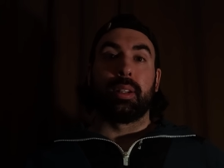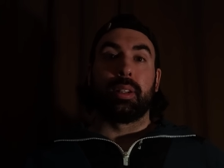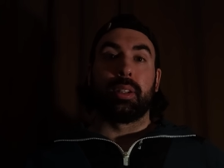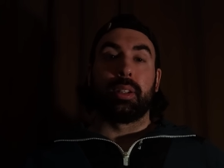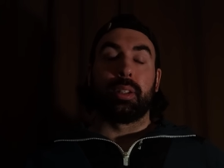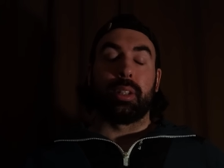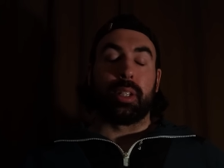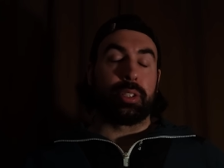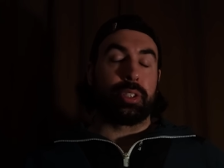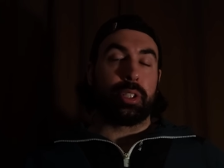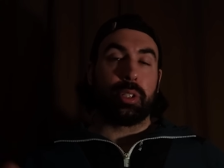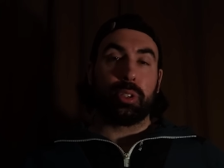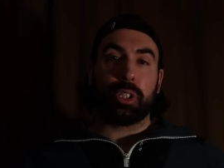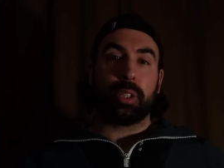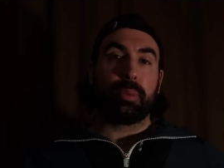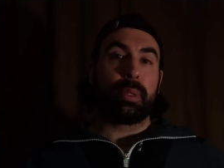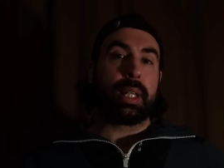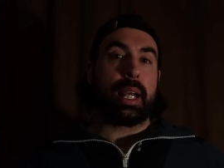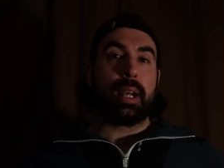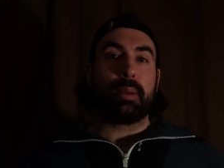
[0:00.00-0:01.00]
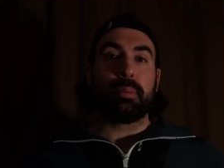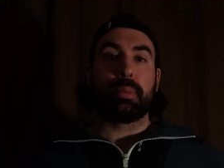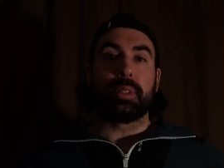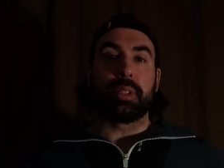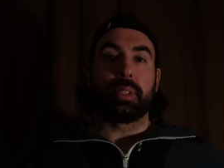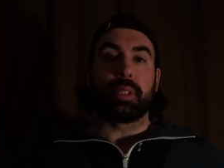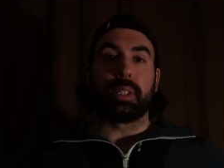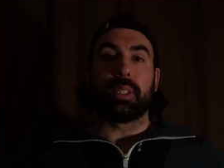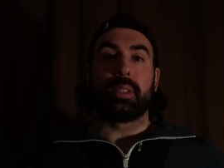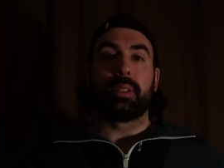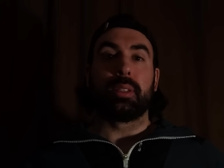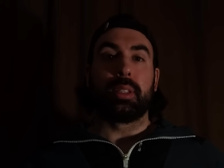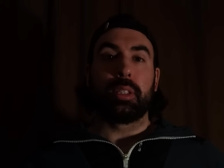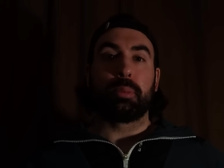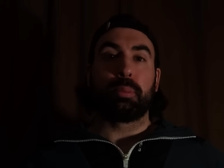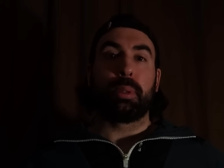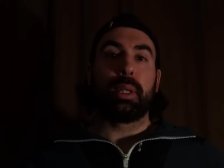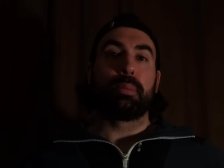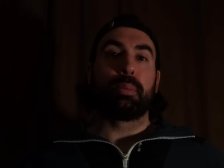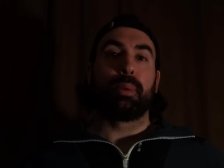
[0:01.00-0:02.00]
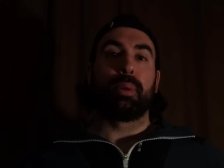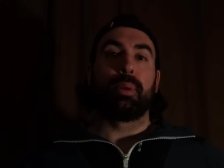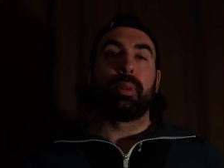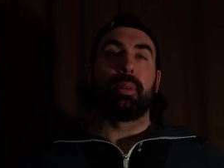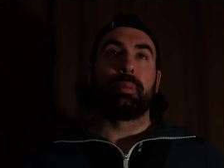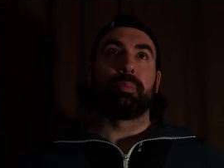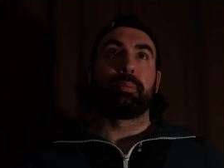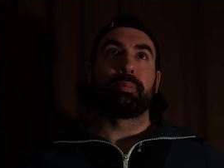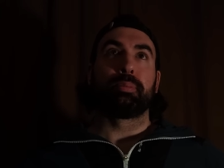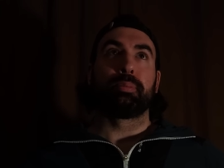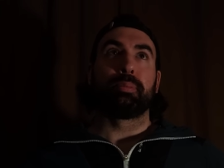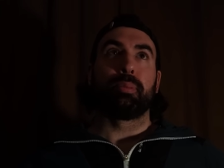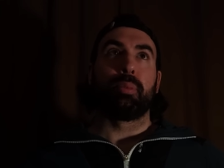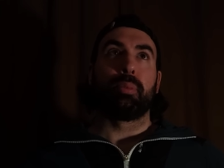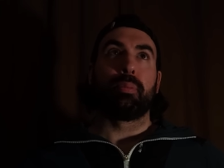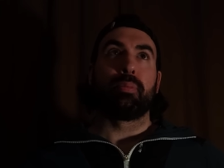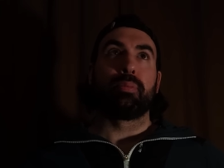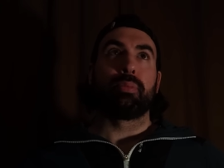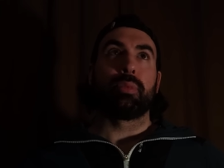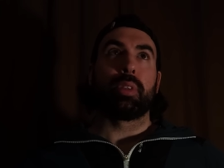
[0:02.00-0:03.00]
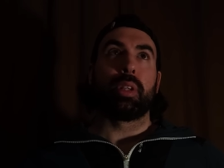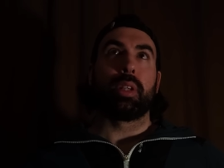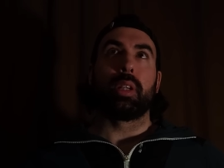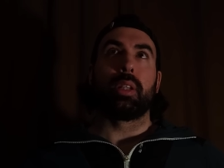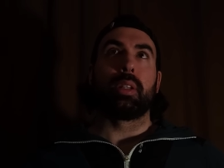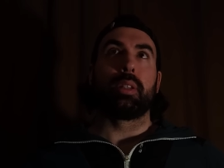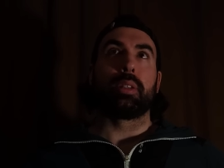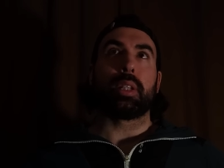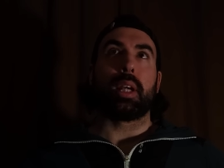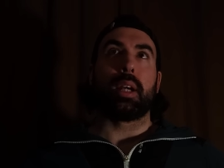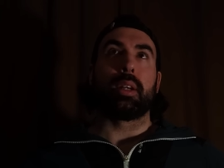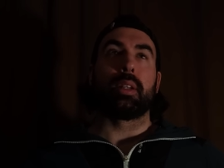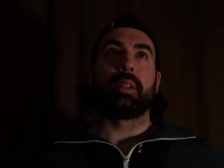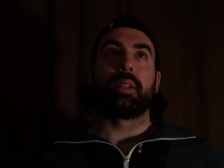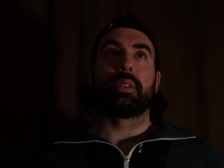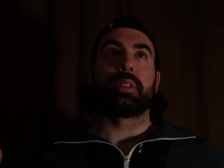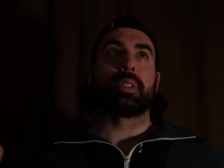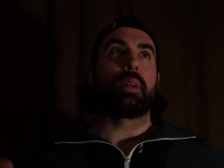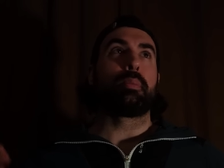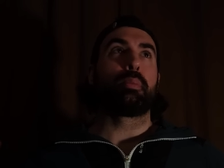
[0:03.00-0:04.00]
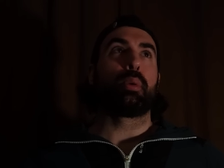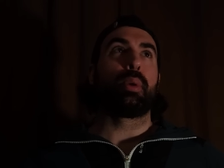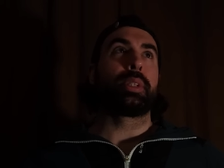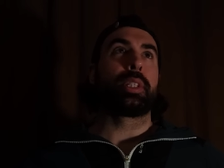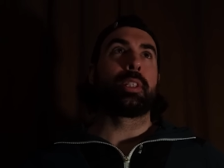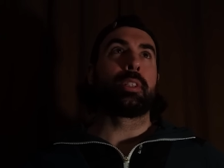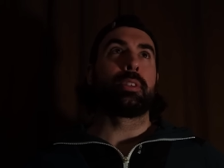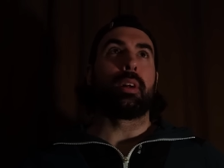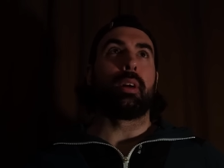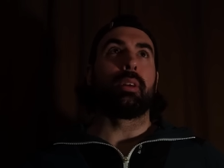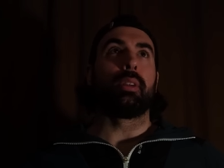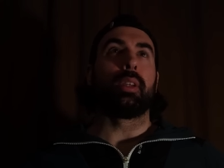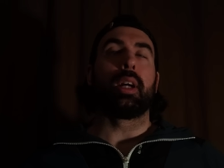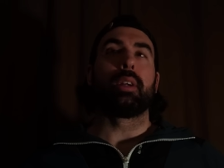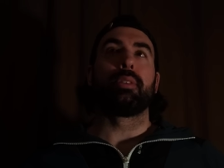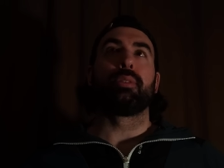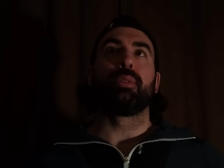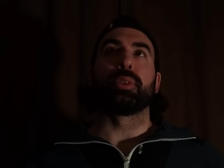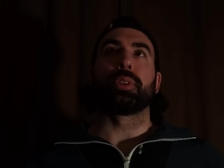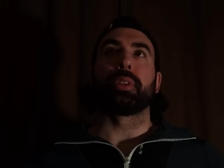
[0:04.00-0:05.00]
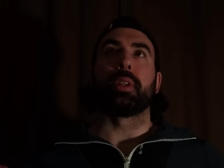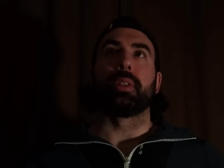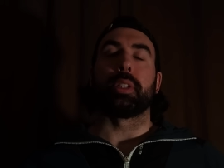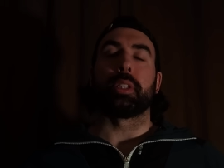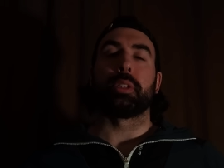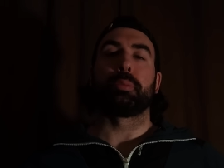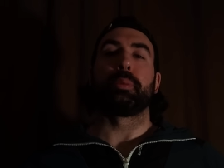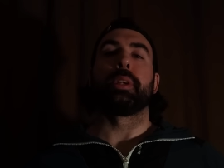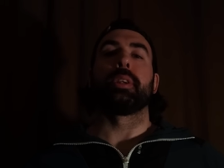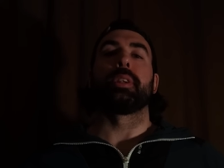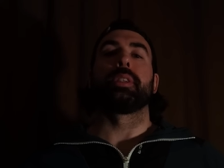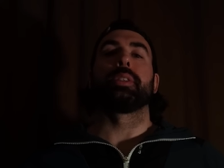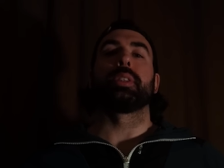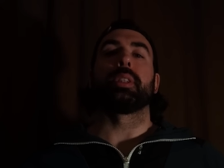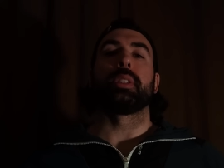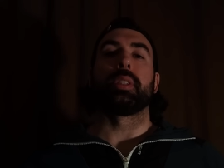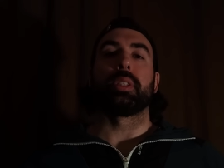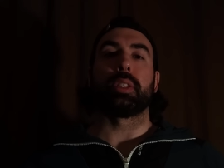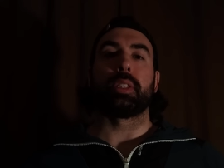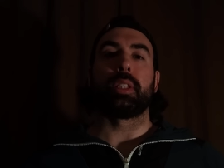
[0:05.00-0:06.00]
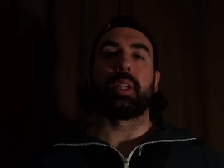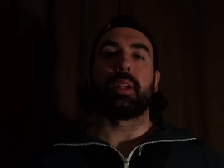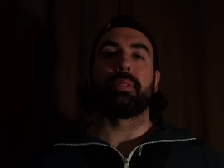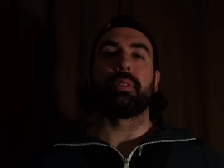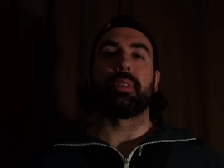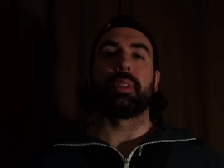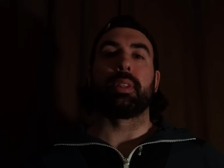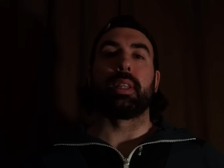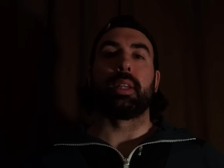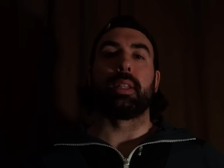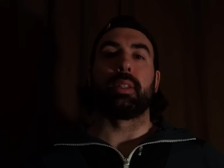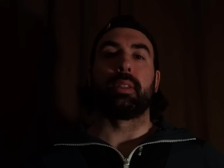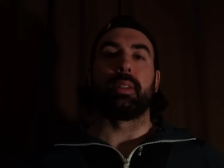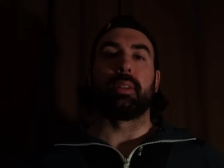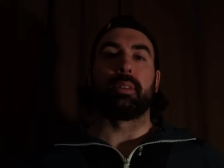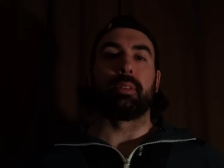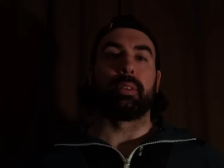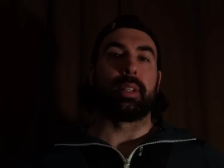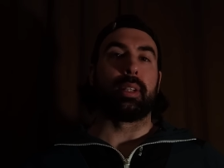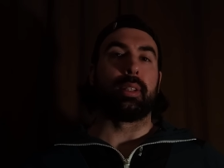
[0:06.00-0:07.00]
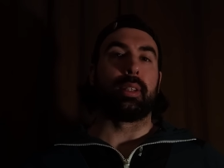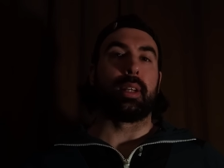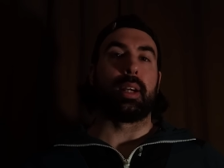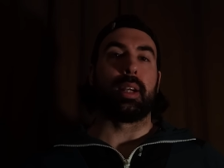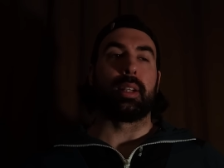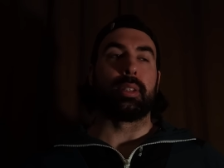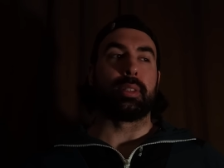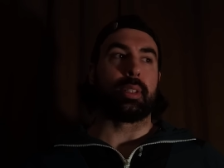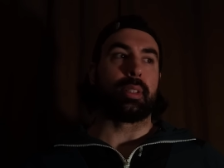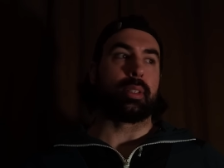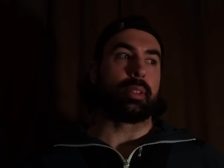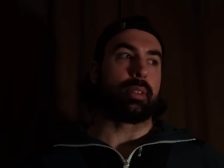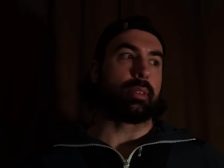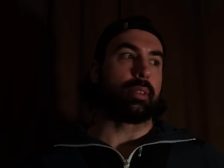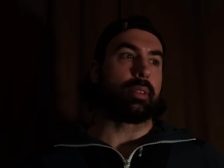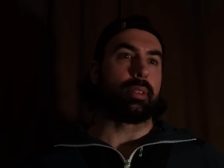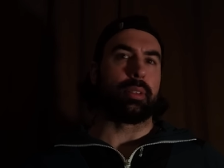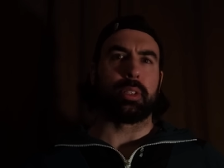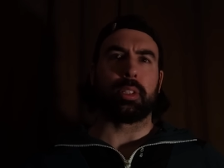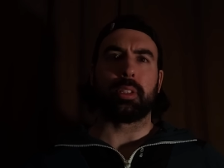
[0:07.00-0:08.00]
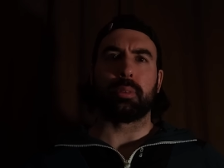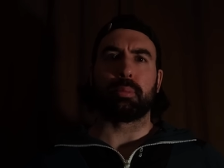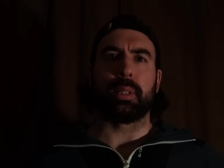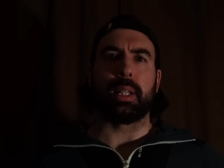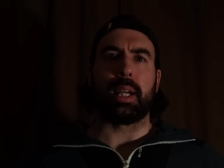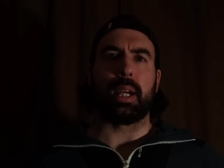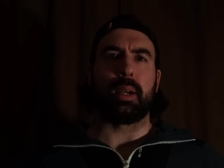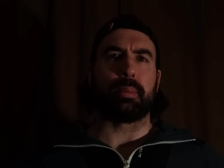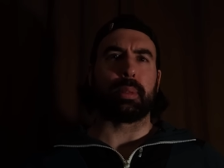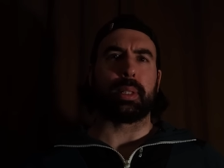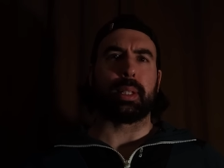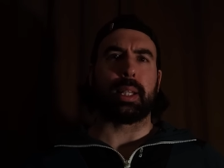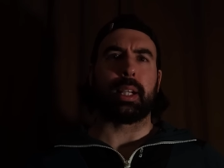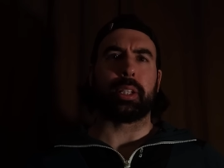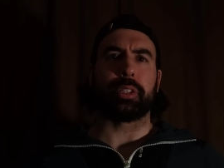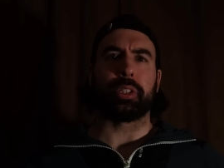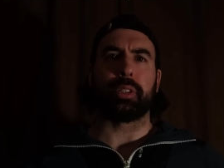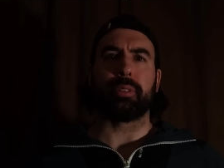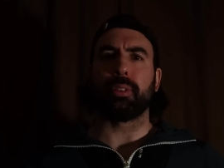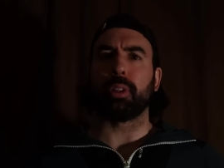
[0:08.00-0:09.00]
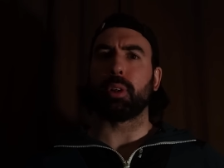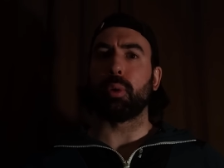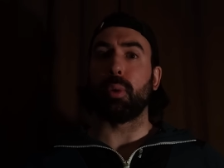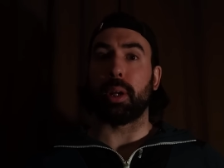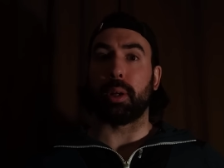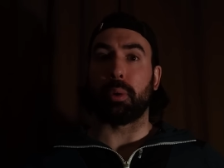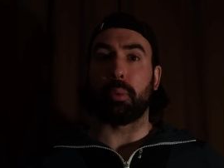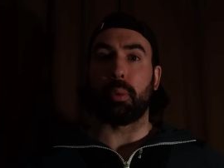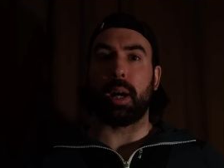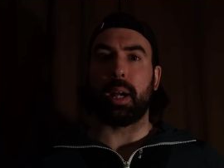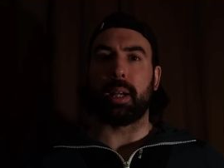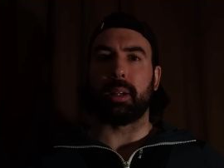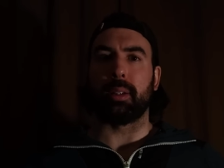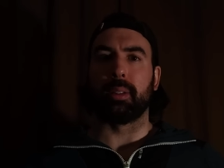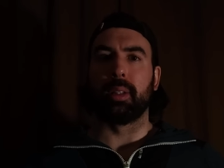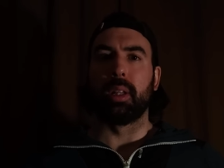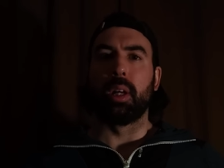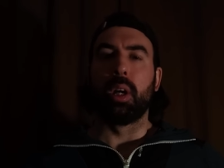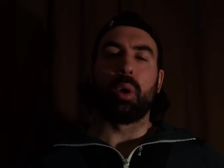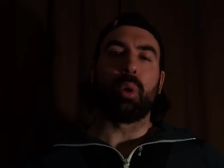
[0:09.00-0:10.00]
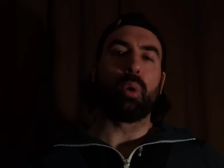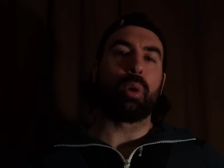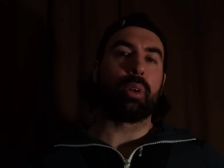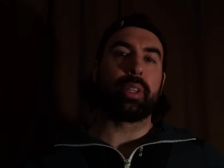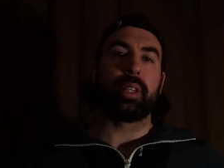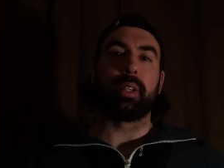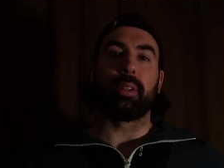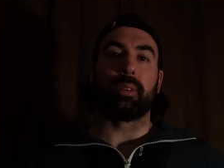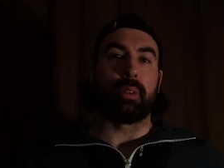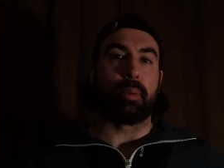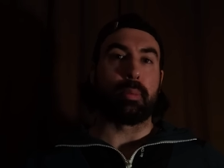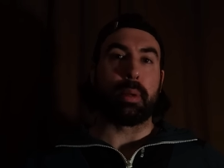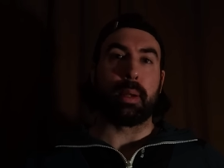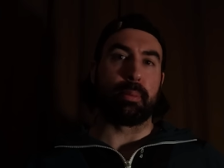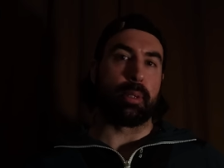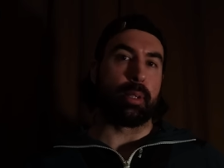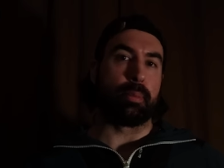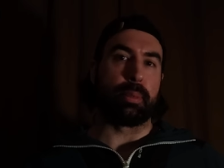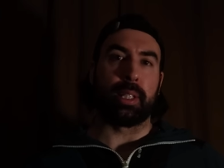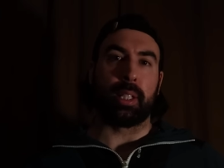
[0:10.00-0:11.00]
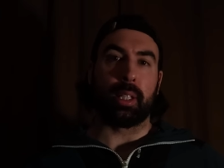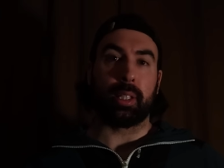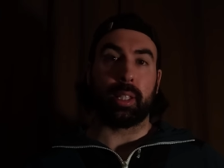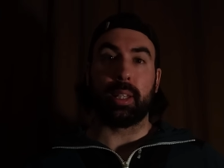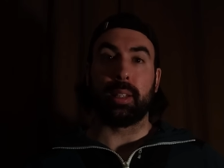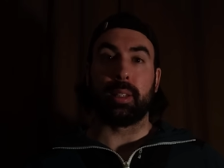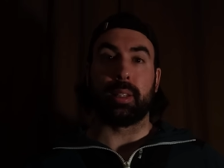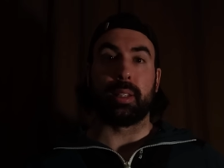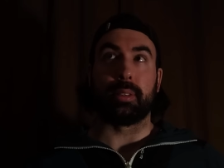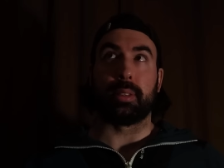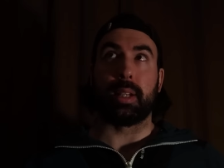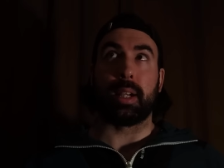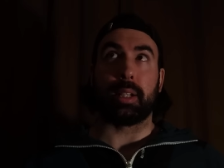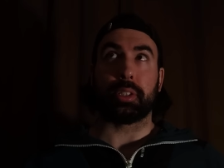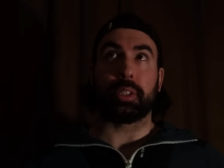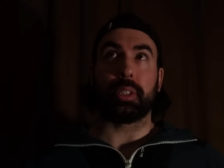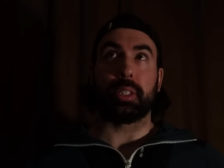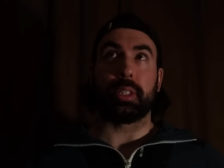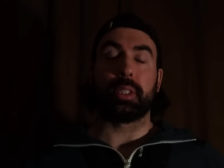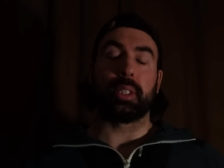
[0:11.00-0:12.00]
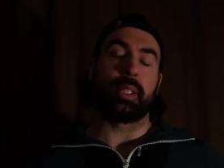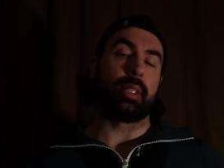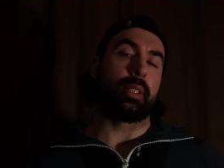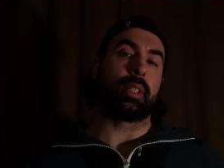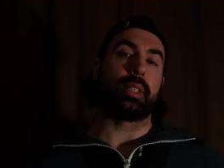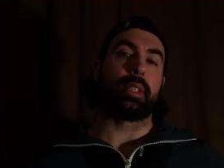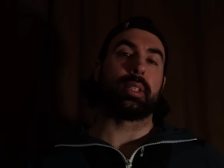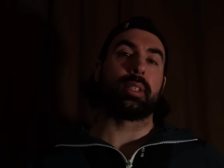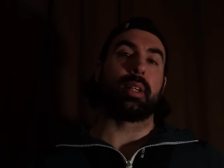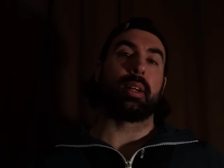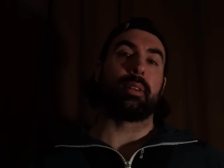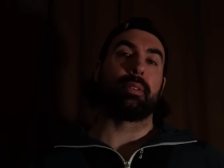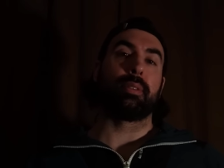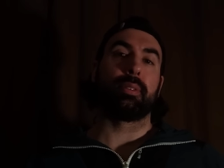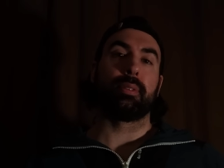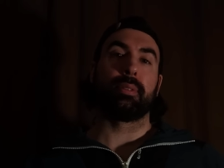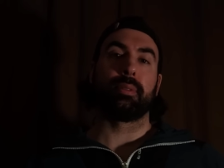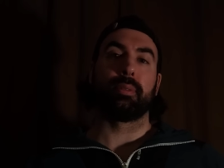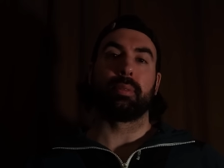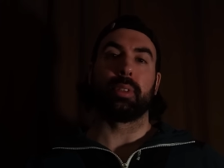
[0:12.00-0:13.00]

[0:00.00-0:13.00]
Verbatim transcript: That's usually what happens: is these people, in, at some point in adult life, will start experiencing this stuff, and then they'll realize, you know, oh, this has been happening actually for quite a while, or they'll remember being a kid and actually seeing this stuff.